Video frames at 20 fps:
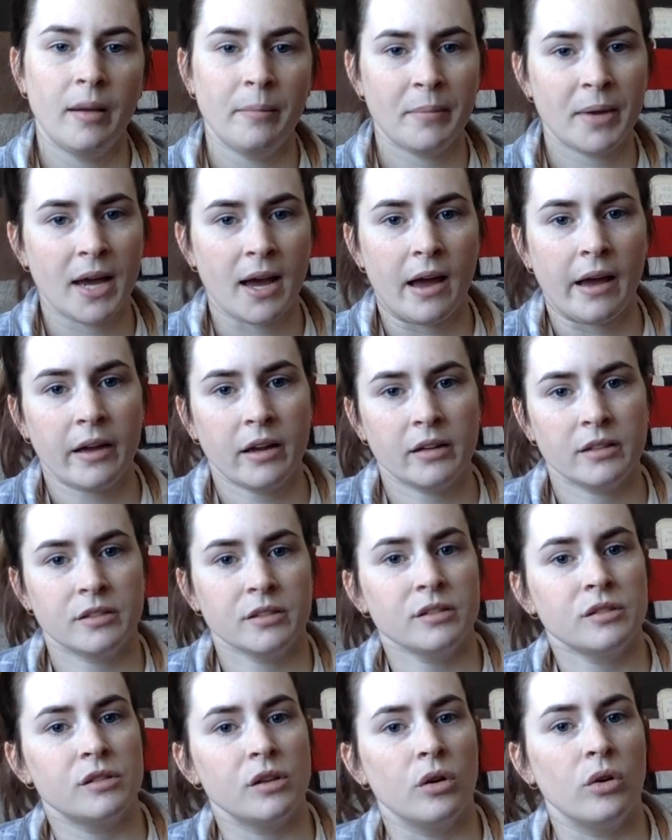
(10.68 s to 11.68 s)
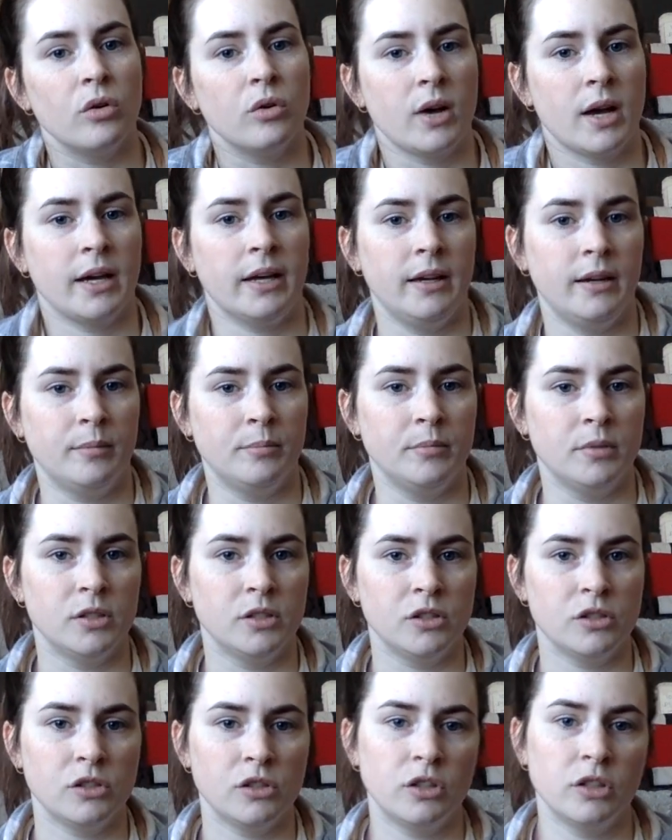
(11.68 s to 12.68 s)
I'm back. So I'm
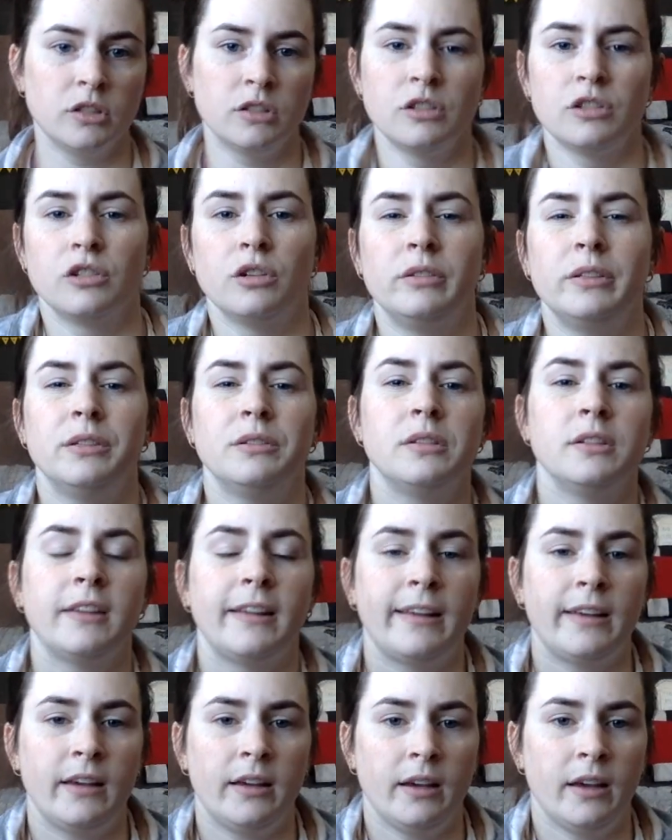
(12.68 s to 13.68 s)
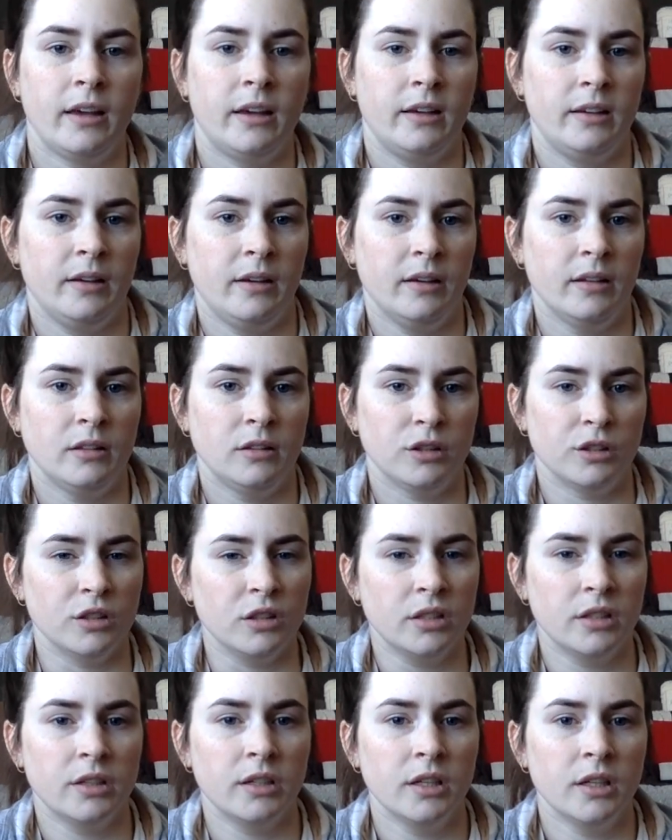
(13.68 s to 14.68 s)
gonna show you today a
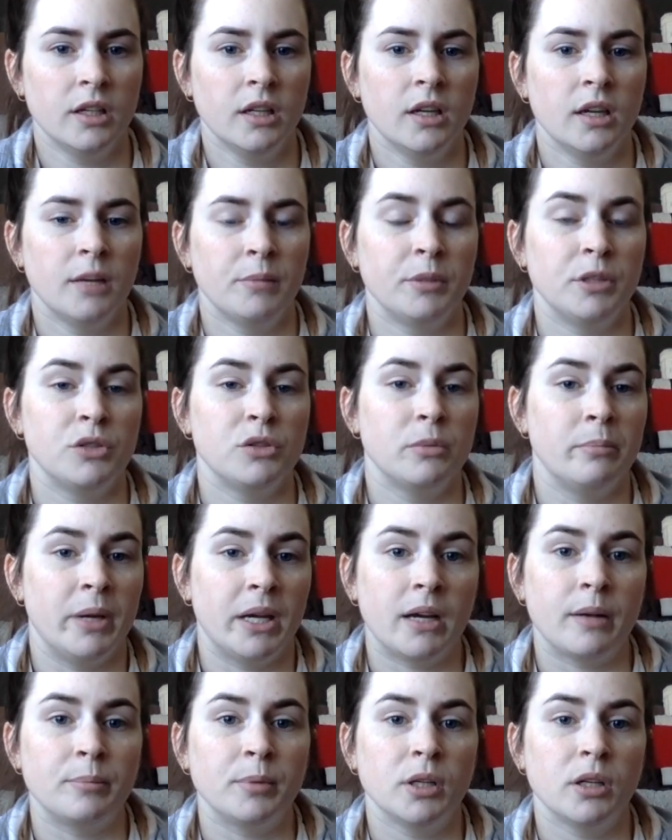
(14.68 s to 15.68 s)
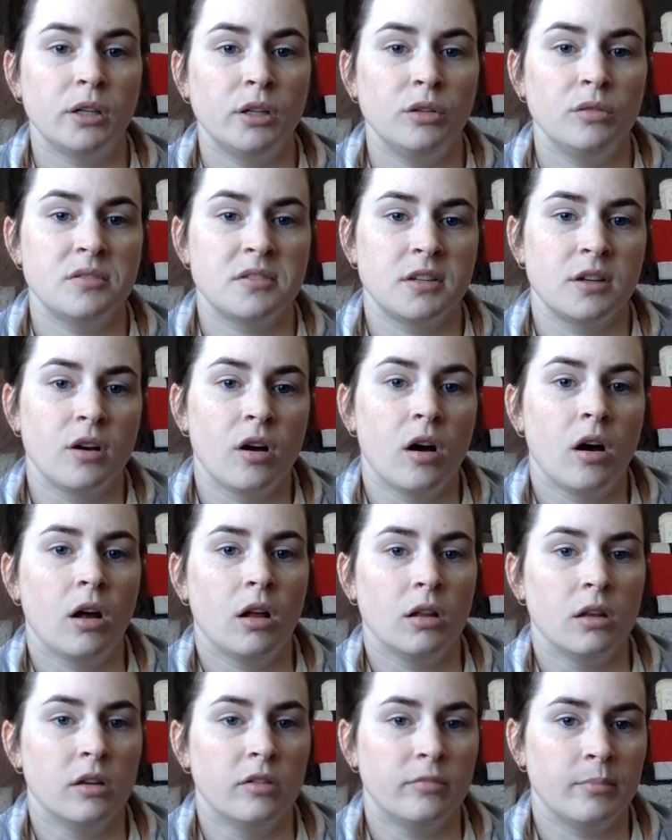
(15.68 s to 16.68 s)
look. I'm gonna do a makeup look using
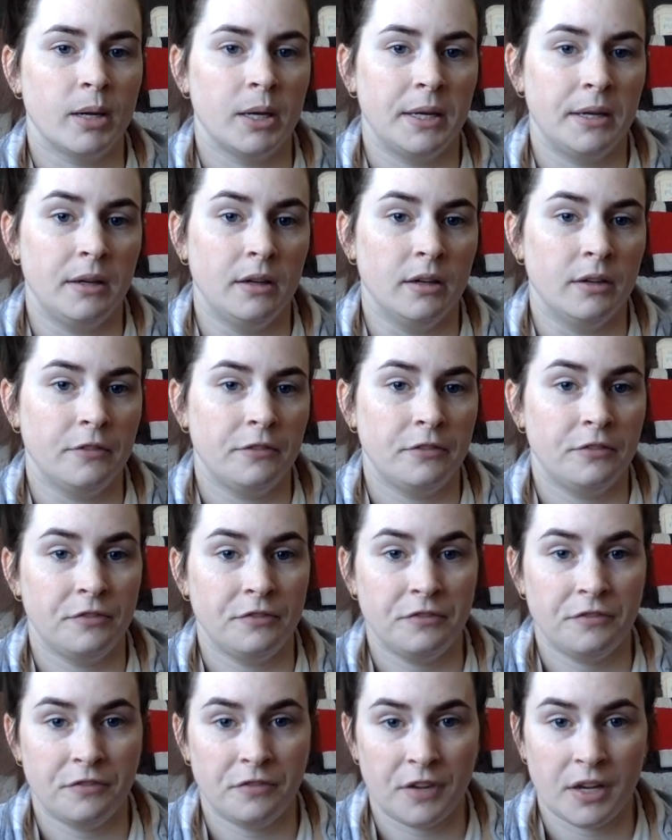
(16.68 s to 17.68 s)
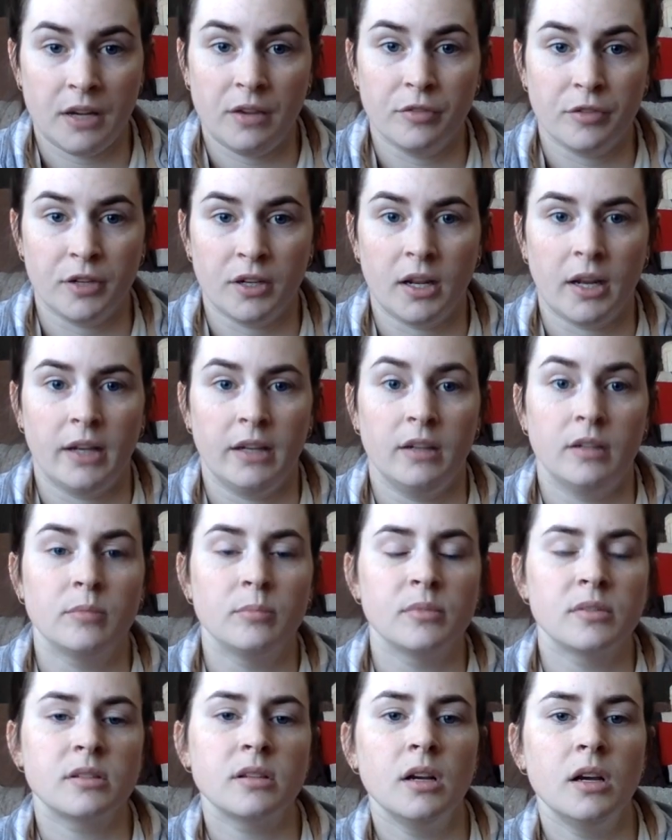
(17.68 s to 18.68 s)
all of my favorite
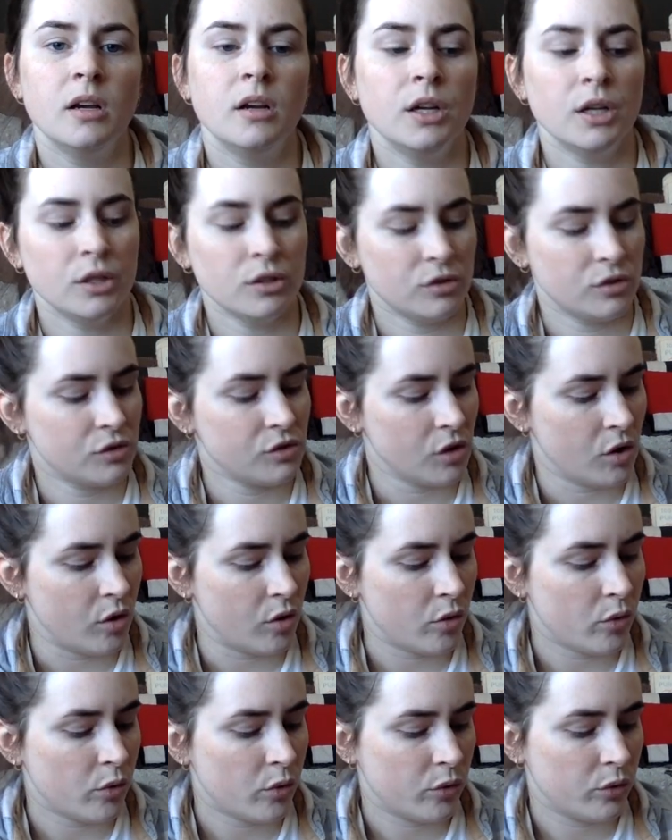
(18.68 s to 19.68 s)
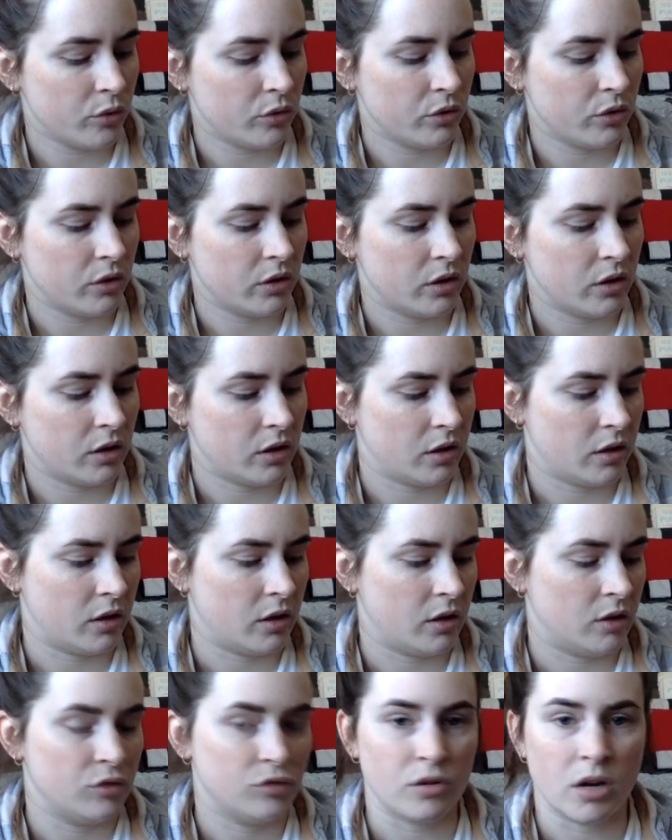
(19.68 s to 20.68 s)
items. So
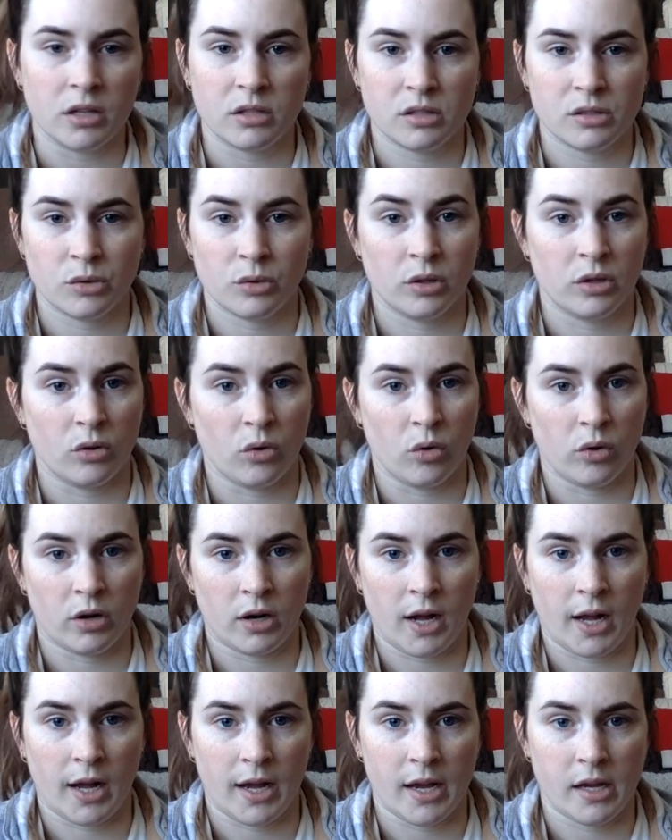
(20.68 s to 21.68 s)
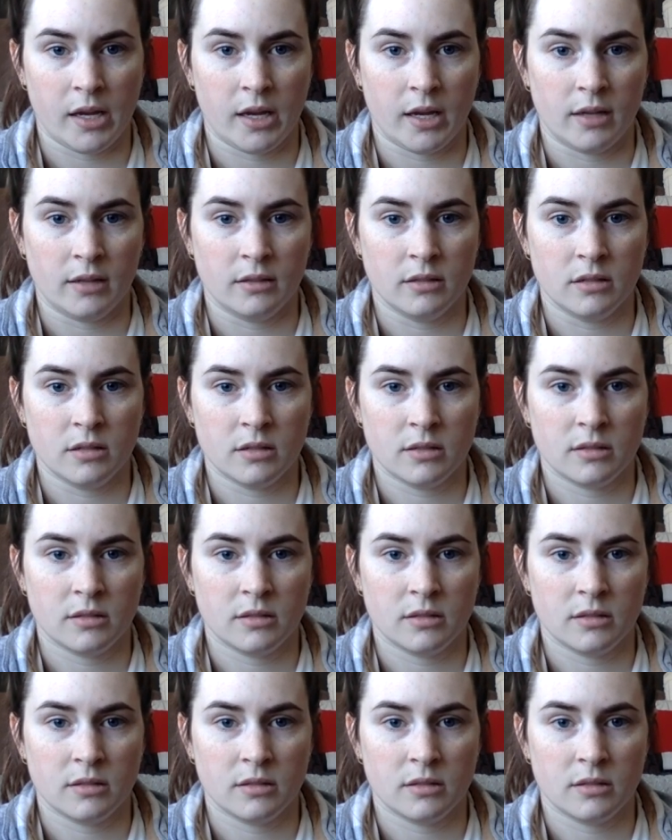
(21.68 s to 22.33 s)
drugstore or high end.